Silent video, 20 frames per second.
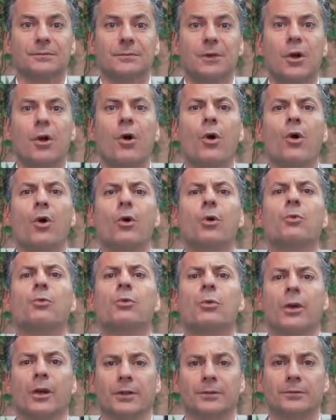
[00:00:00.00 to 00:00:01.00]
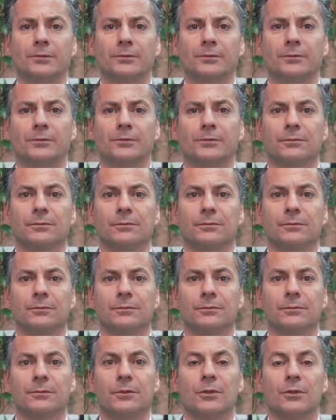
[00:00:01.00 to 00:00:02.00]
home run.
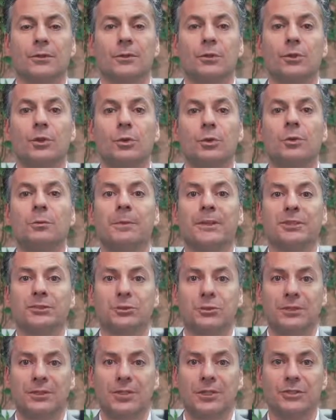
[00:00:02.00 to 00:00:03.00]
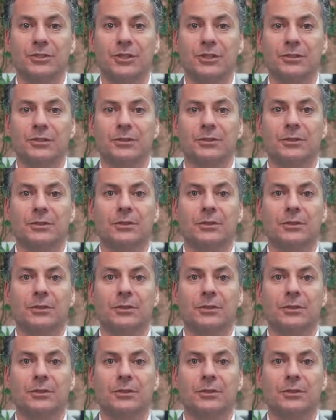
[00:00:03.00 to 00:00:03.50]
You will be strategic.